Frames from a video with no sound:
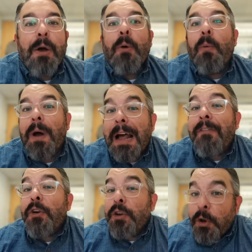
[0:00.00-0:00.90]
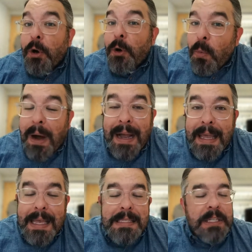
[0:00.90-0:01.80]
Whatever your why
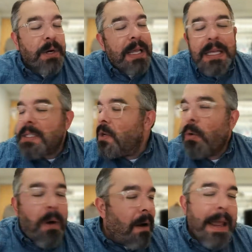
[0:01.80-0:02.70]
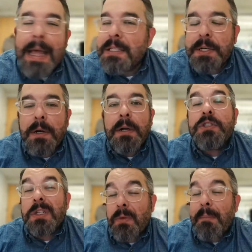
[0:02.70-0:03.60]
is, there is no wrong answer.
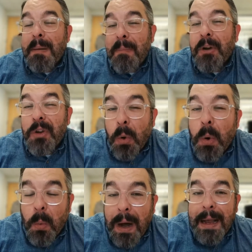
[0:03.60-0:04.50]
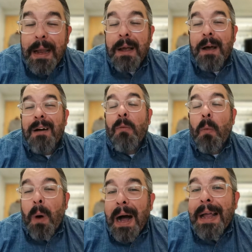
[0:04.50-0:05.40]
Just remember your why of
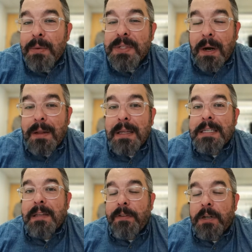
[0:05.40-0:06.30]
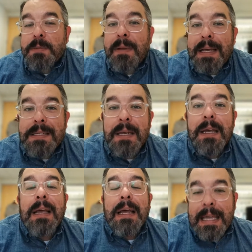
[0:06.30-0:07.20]
why you started this in the first place.
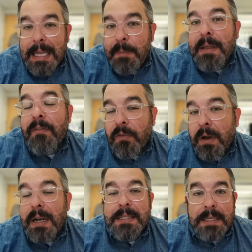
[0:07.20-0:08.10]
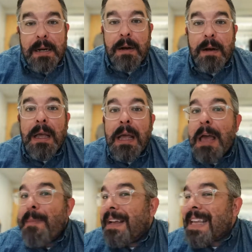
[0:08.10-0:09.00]
Keep that front and center.
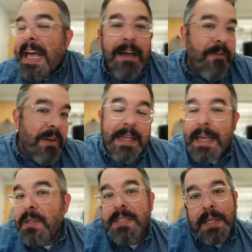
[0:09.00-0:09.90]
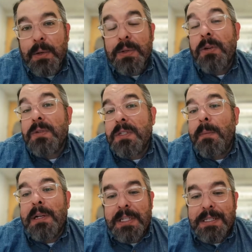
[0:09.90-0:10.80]
It makes everything else that you'll do so
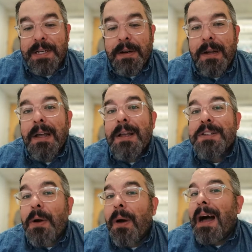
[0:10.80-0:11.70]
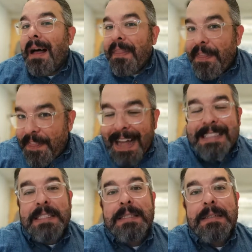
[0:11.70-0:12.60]
much easier. So
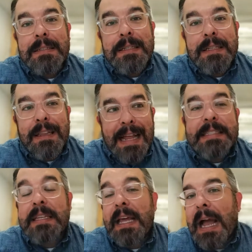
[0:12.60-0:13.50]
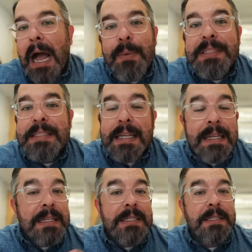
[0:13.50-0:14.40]
that's the thing. I would say
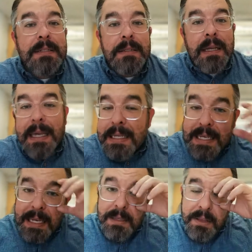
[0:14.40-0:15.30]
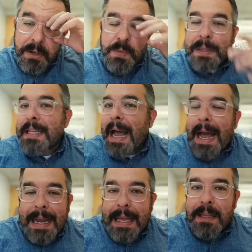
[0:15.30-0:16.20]
that it's easy, that there's ways to
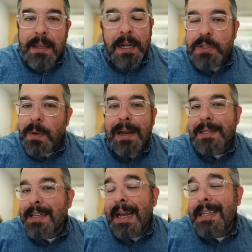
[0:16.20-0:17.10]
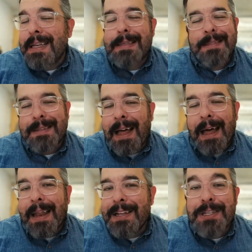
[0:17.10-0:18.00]
hack it, that it's rocket science. It's
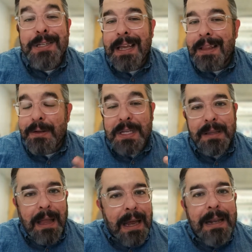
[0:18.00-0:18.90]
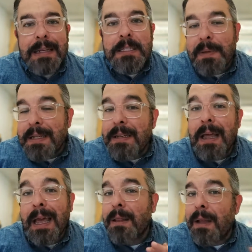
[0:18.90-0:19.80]
not. It's just there's a lot of discipline,
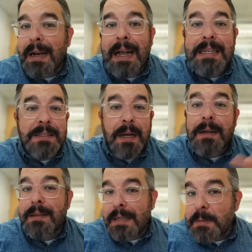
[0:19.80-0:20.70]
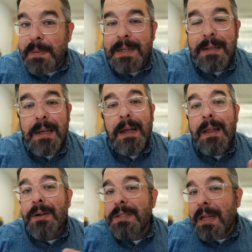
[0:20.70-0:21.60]
and a lot of guys suck at the discipline.
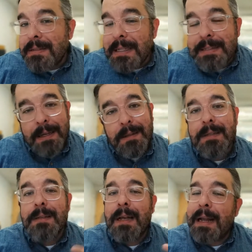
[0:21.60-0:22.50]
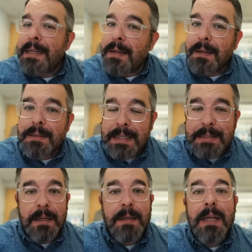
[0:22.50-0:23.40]
There's a lot of detail. A lot of guys suck at the
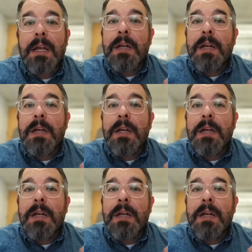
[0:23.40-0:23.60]
detail.